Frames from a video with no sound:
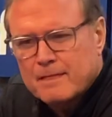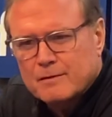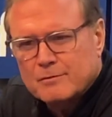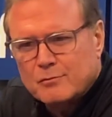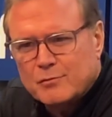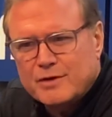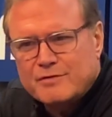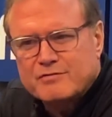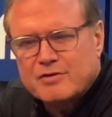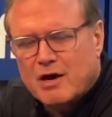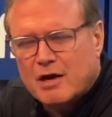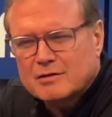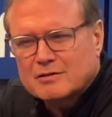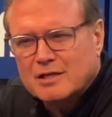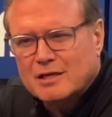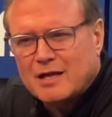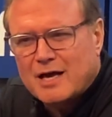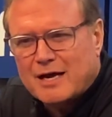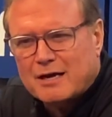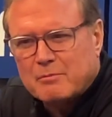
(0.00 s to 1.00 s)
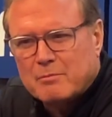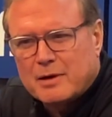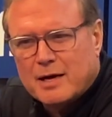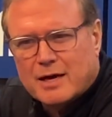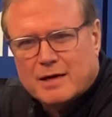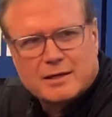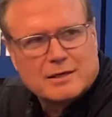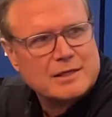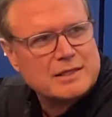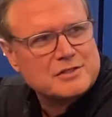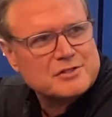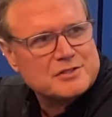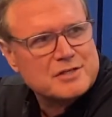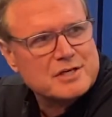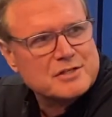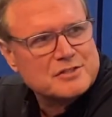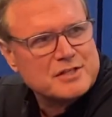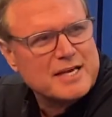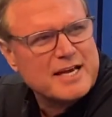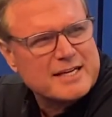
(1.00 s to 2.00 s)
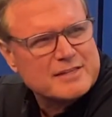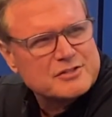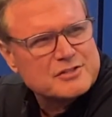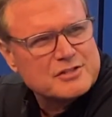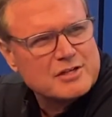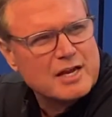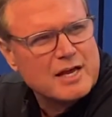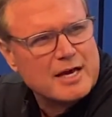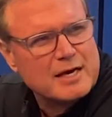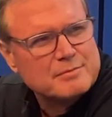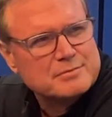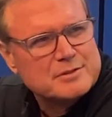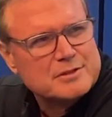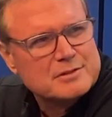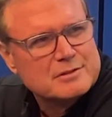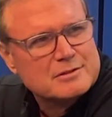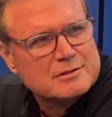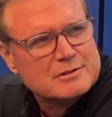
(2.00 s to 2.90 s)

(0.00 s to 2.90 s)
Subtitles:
We talked a lot about it. He says he hadn't slept.